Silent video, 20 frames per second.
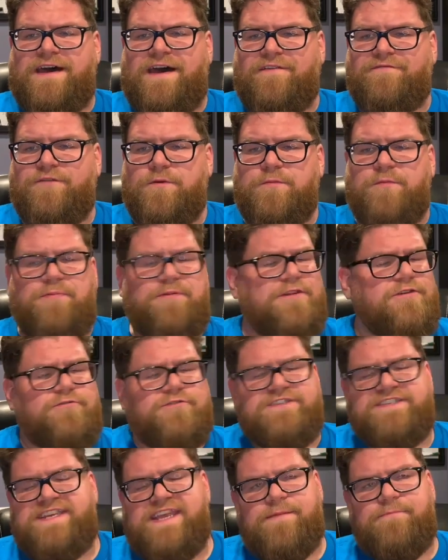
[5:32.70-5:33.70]
from a political
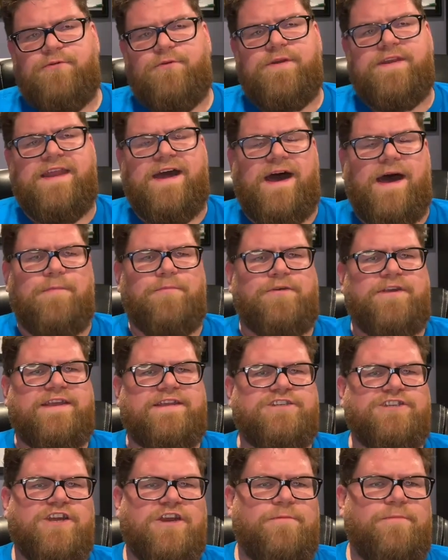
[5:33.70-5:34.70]
standpoint, Omri
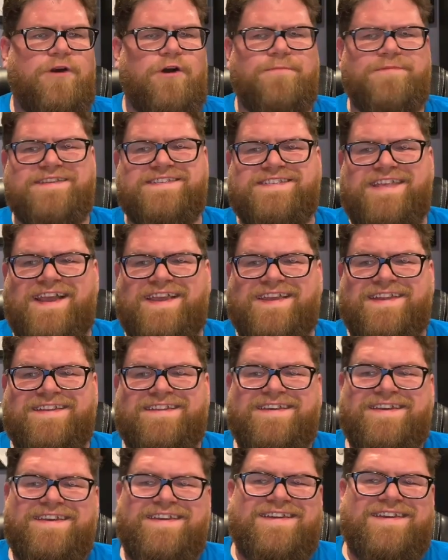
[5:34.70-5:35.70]
and Jeroboam II
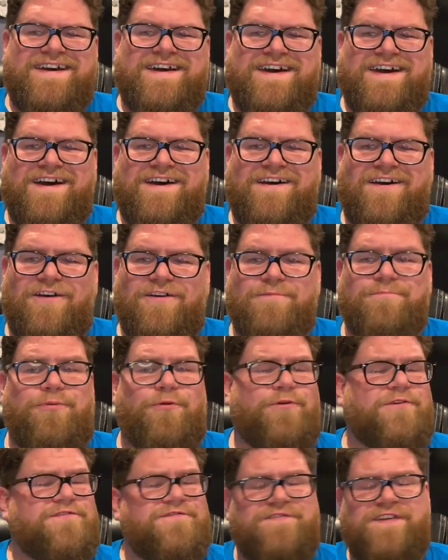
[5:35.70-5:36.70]
are
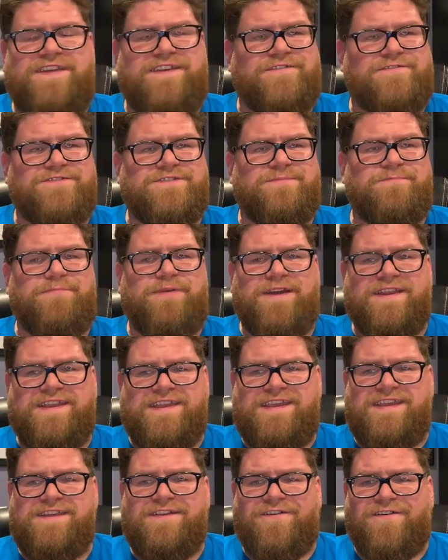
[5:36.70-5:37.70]
important figures. But
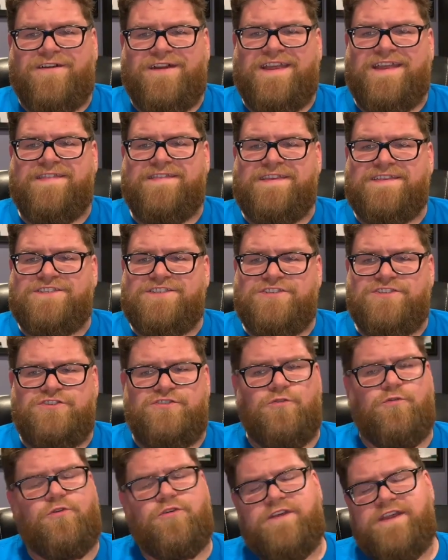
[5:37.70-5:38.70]
here in this
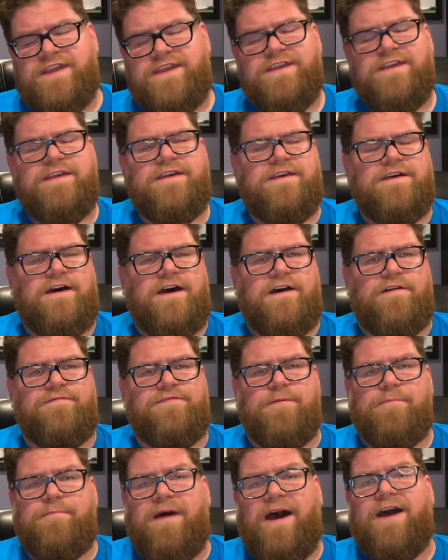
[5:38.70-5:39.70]
story of
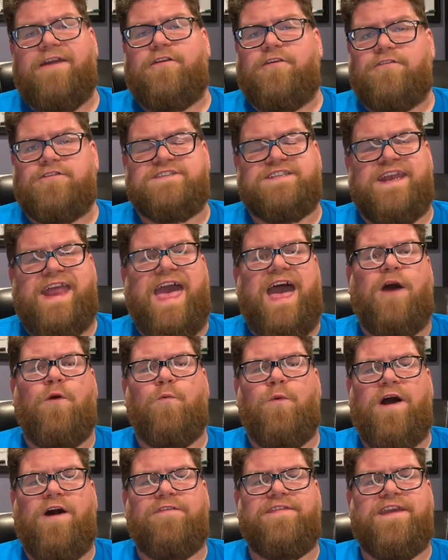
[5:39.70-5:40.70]
the monarchs and how
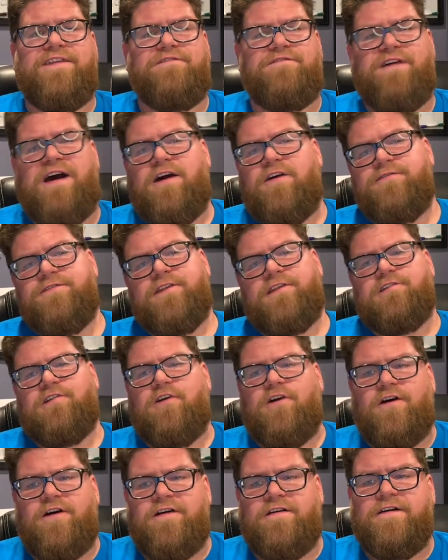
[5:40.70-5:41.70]
well they followed the
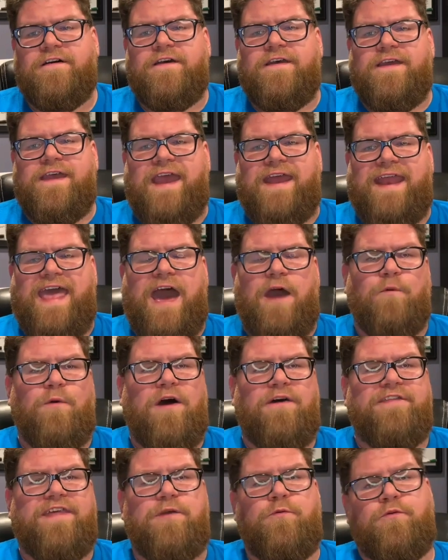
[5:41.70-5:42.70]
law and how
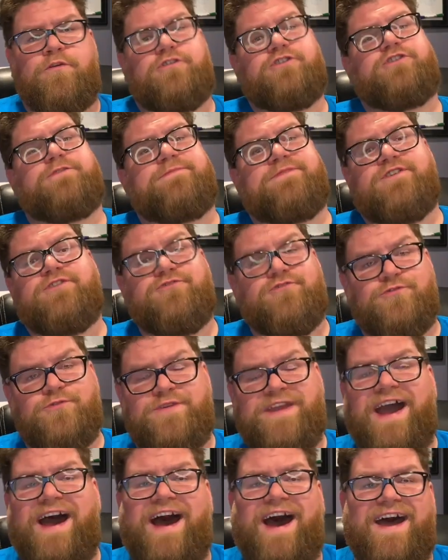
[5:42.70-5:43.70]
well they worshiped the true
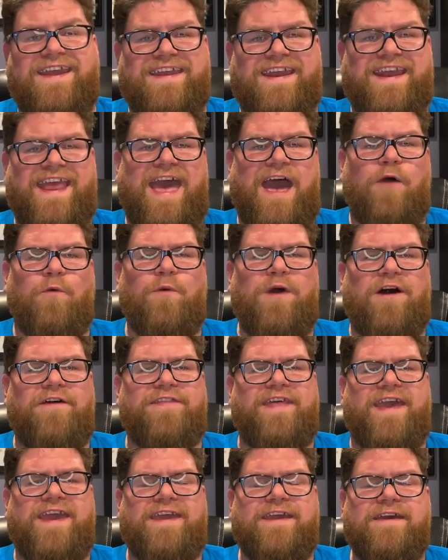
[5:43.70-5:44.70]
God and how well
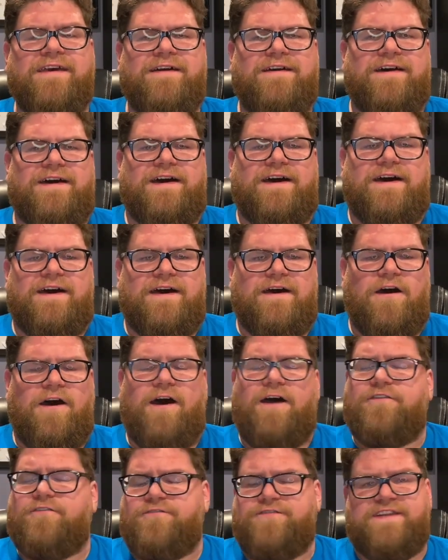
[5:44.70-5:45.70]
they
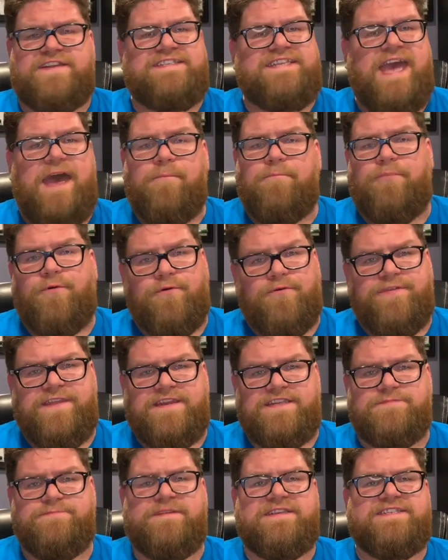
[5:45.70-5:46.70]
honored the temple that
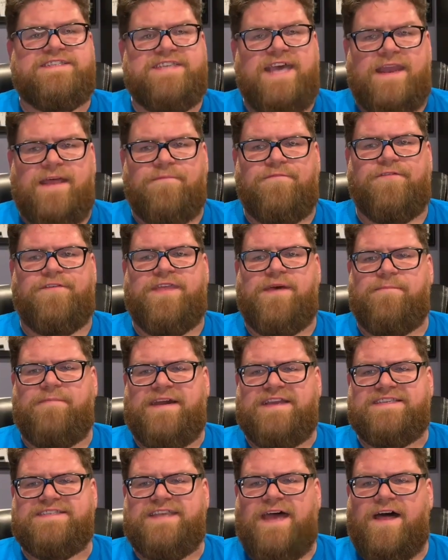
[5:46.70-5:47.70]
has been set up for them
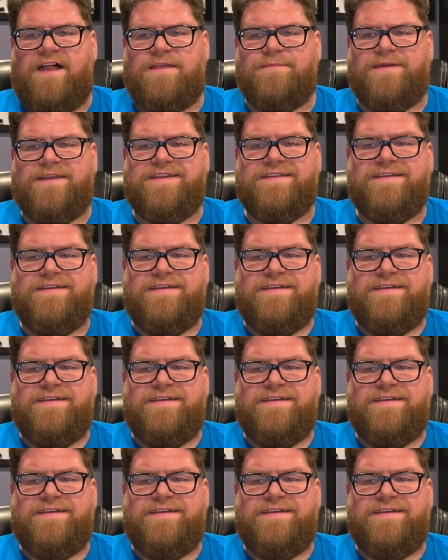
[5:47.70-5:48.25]
by Solomon,